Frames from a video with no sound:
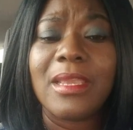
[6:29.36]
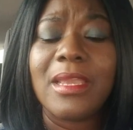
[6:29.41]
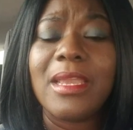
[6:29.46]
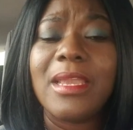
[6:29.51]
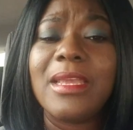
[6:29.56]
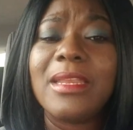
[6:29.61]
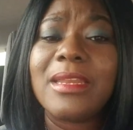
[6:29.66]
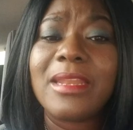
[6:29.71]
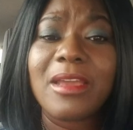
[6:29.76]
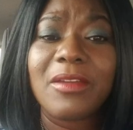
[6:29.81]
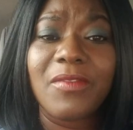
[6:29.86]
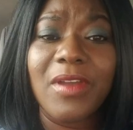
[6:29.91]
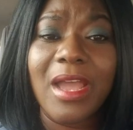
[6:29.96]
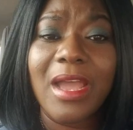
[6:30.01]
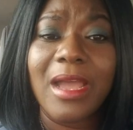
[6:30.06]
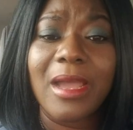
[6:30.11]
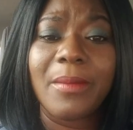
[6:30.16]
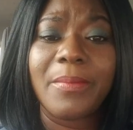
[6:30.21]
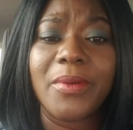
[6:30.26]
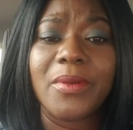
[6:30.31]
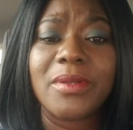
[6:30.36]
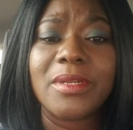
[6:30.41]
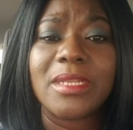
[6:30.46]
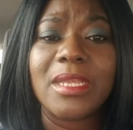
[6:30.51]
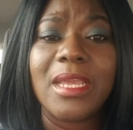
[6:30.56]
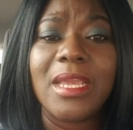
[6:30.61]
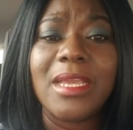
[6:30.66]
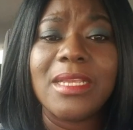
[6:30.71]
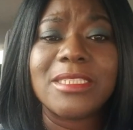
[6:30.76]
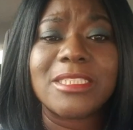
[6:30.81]
It never happened.
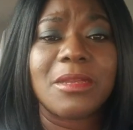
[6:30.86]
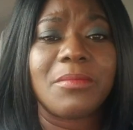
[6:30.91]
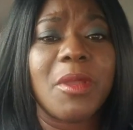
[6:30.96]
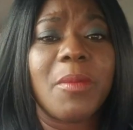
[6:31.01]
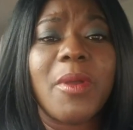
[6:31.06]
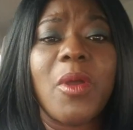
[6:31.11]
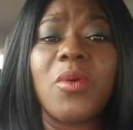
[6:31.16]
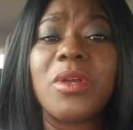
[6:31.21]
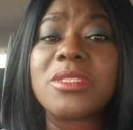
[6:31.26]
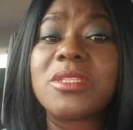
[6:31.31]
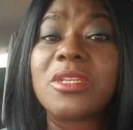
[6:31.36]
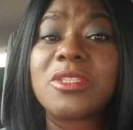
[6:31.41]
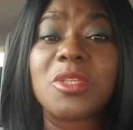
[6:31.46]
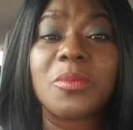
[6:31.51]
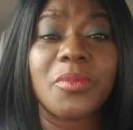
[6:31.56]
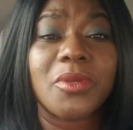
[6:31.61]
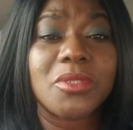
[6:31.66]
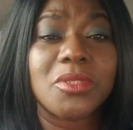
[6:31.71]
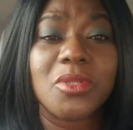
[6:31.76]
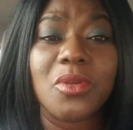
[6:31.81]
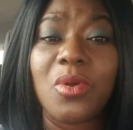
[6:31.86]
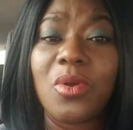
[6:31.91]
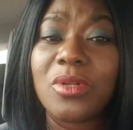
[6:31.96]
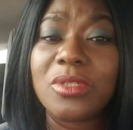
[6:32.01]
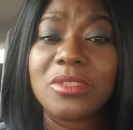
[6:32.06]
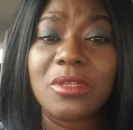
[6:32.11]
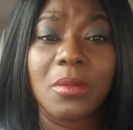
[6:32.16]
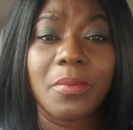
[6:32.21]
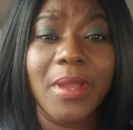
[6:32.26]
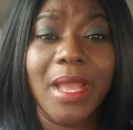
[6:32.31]
Jemima was not supposed to
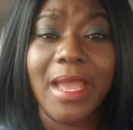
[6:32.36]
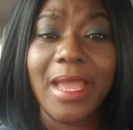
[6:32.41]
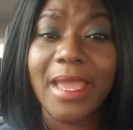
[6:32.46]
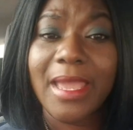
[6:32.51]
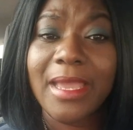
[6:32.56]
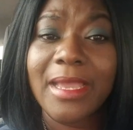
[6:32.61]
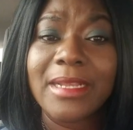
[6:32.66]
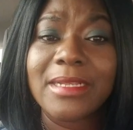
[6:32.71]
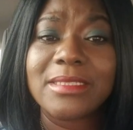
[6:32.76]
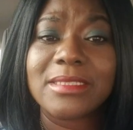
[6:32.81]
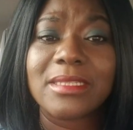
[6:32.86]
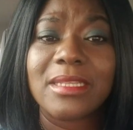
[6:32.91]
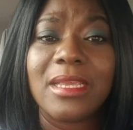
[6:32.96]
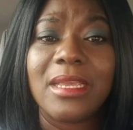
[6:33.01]
hold up her head.